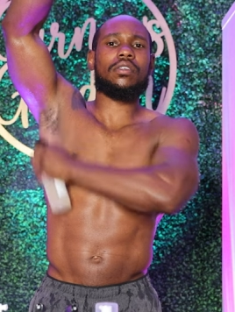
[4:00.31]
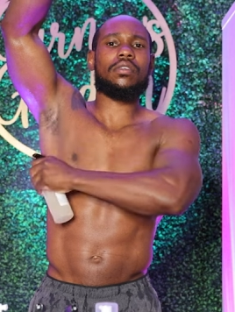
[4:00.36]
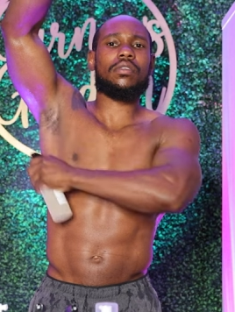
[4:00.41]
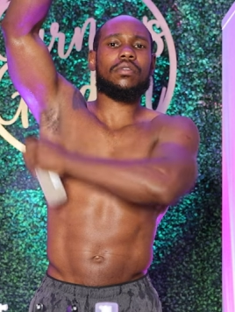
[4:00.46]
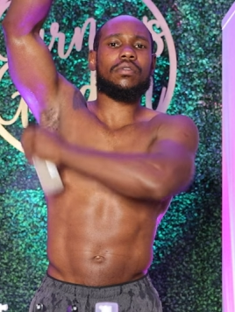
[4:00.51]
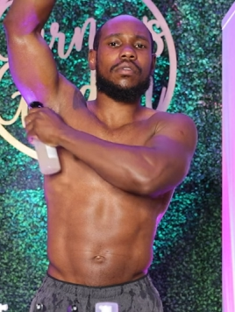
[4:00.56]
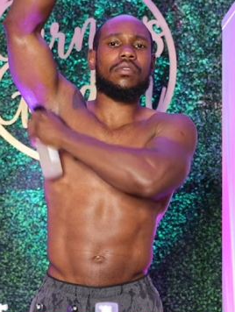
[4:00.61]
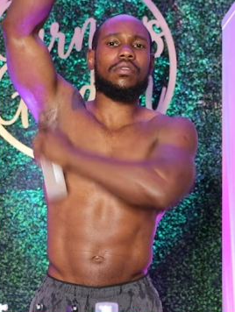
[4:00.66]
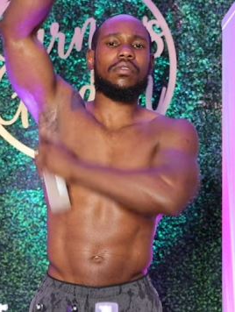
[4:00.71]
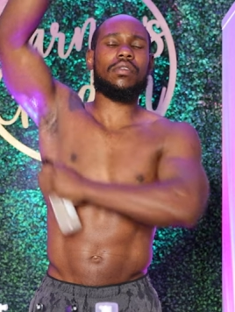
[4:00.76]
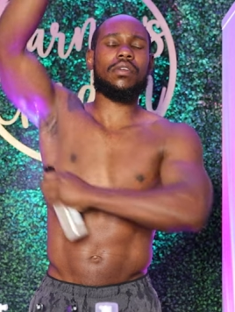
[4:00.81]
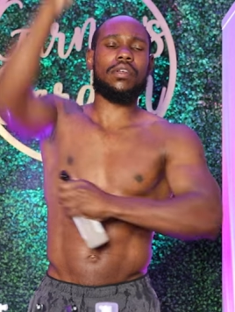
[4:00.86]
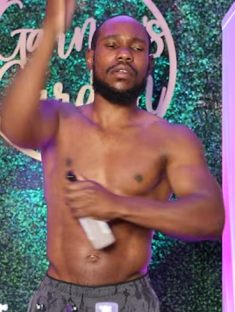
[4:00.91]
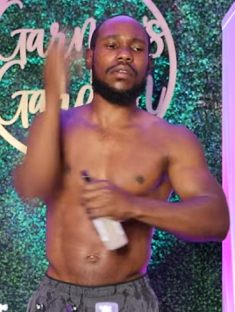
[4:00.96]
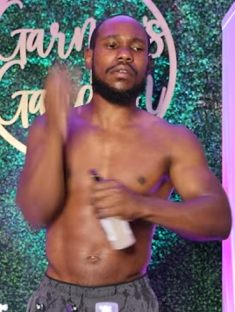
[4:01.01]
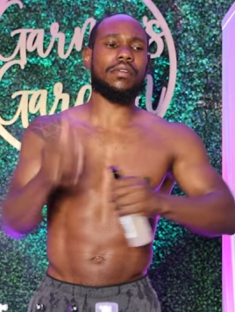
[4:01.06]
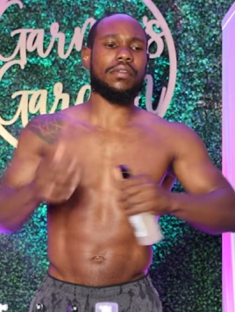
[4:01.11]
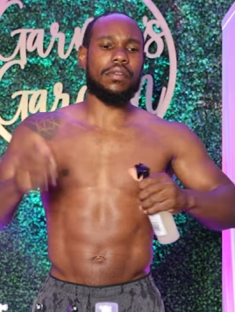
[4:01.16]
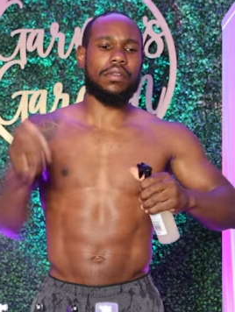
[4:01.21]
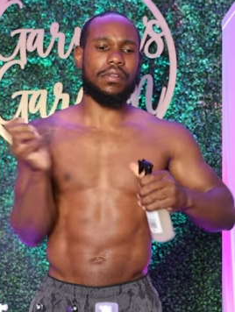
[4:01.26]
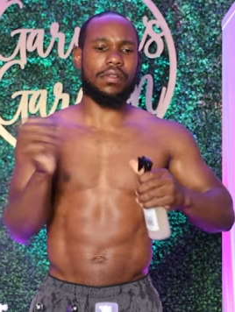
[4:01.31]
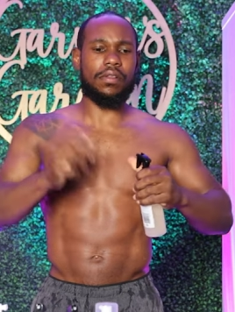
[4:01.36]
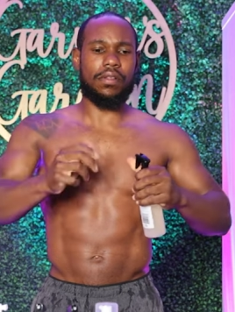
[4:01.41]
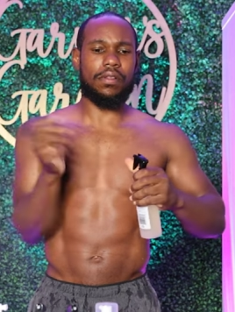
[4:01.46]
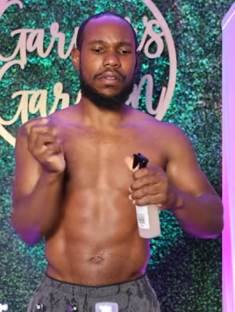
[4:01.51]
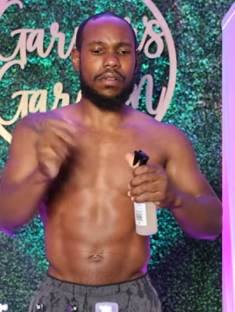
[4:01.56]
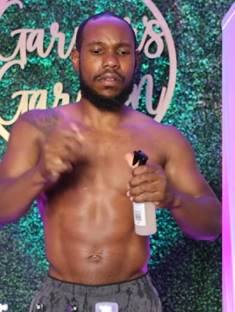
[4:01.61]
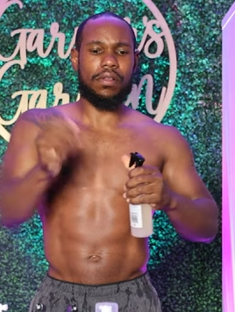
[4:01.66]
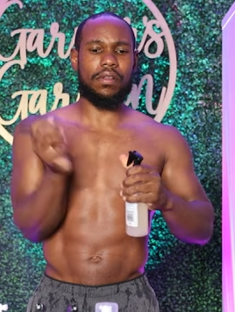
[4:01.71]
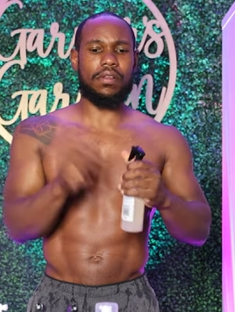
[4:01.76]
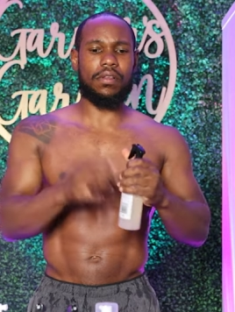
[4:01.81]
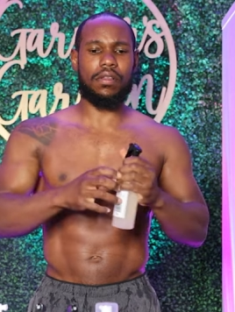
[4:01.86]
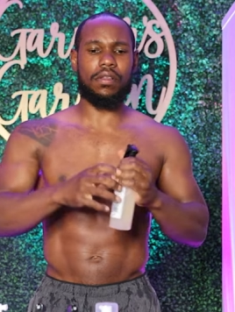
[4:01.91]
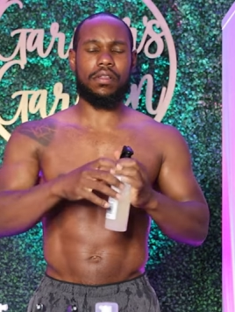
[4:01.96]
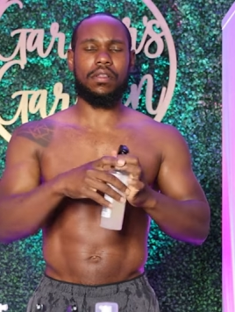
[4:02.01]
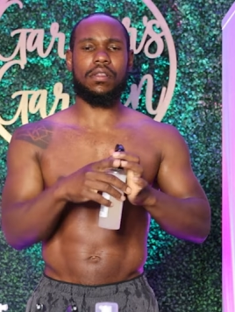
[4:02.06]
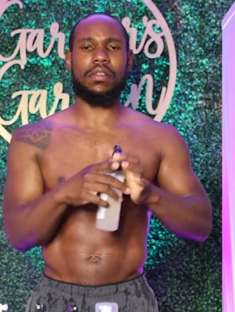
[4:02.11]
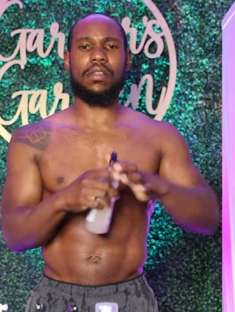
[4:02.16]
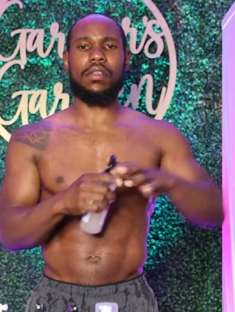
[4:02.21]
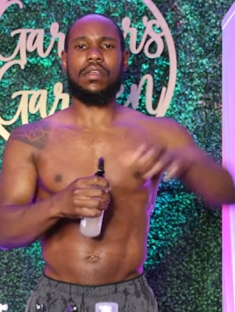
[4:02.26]
armpit three times.
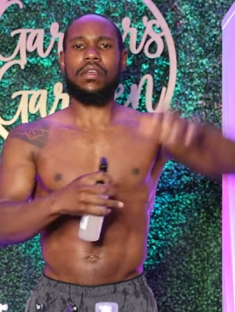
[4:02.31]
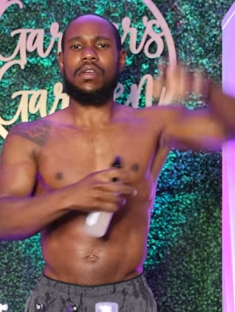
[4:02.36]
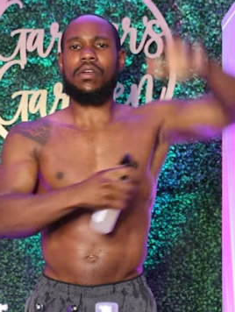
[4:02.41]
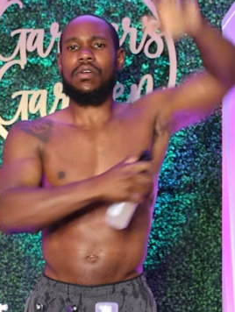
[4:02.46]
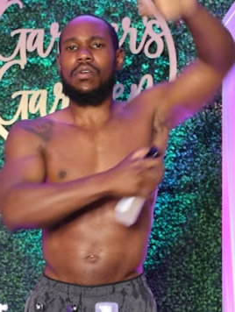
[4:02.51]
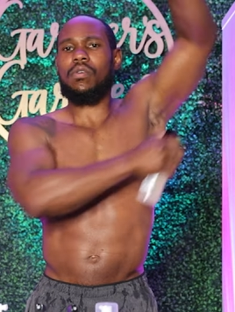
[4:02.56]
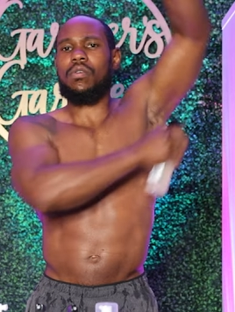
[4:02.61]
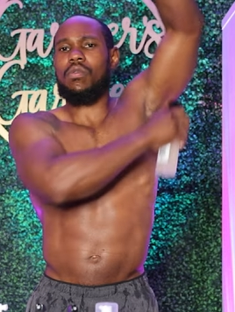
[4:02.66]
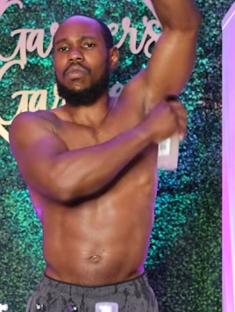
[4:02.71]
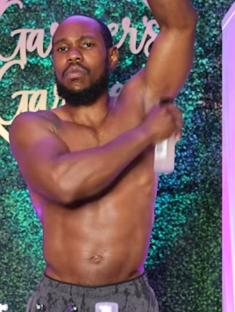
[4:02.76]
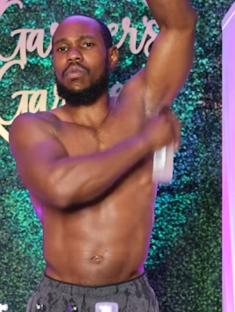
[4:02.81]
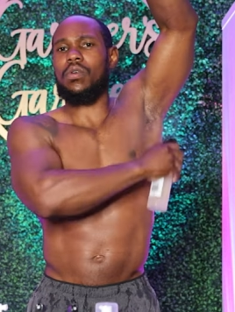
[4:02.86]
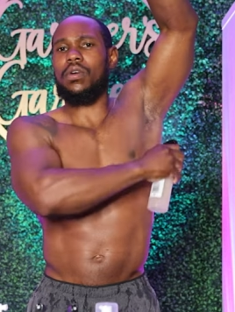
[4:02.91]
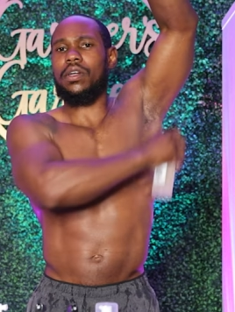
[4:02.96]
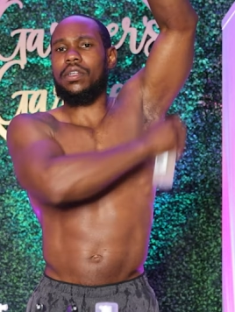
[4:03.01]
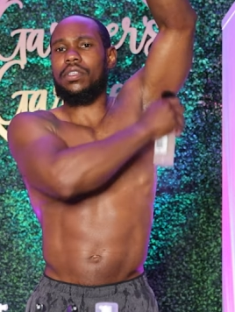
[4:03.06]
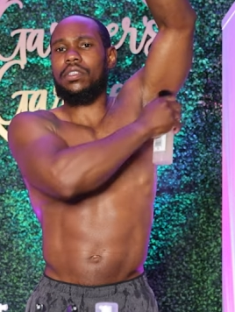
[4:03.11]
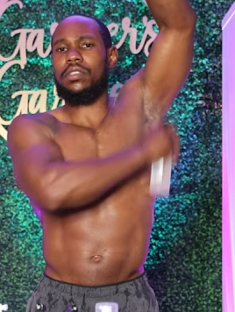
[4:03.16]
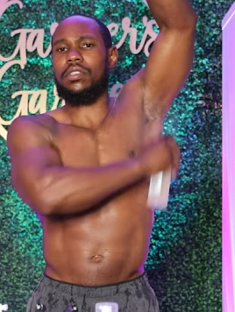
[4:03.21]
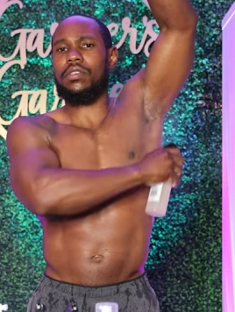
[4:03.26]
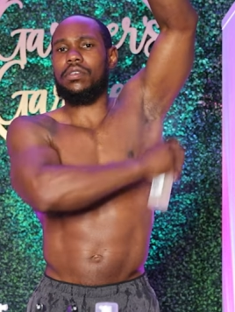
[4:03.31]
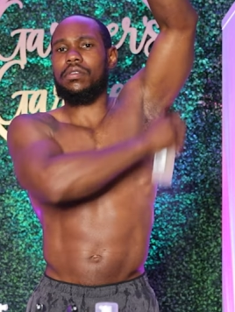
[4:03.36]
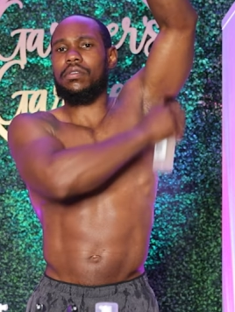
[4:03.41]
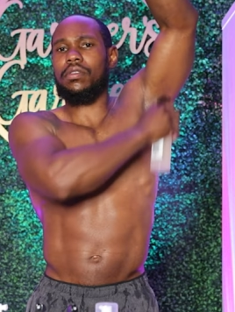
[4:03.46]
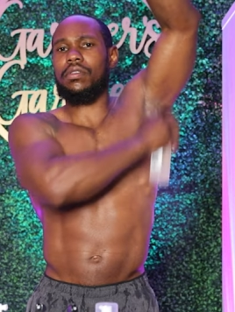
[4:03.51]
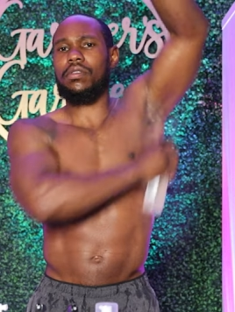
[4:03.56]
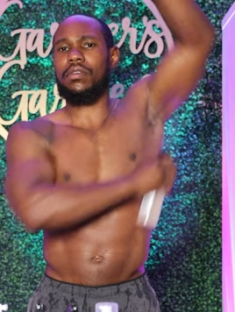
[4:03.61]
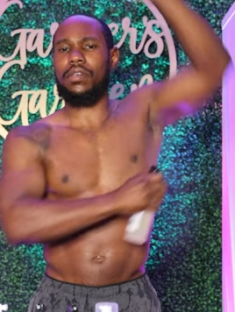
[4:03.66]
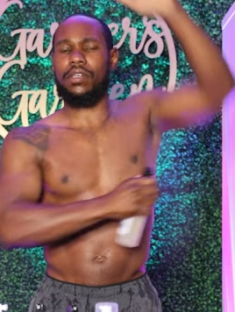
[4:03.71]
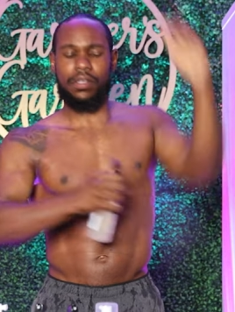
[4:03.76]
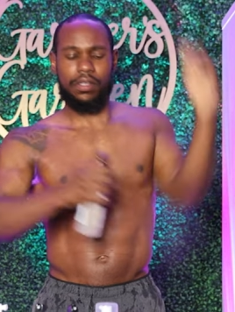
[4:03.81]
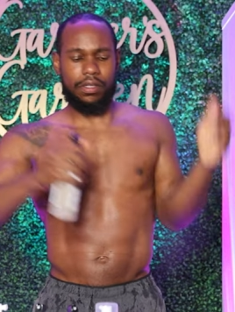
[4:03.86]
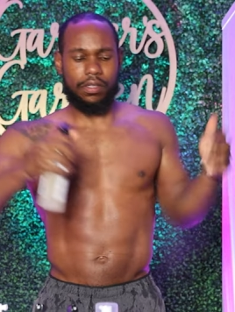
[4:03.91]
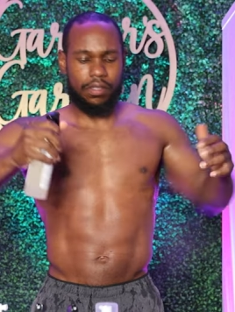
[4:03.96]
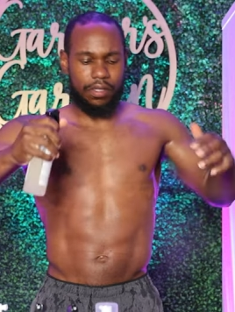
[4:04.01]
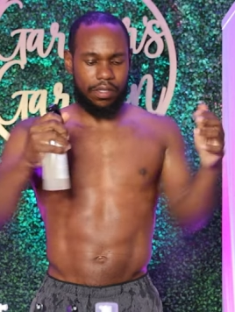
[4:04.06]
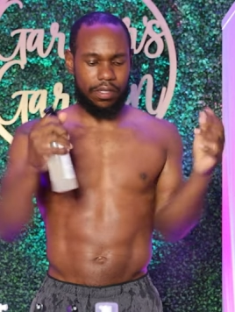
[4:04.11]
Do this, flap like a chicken,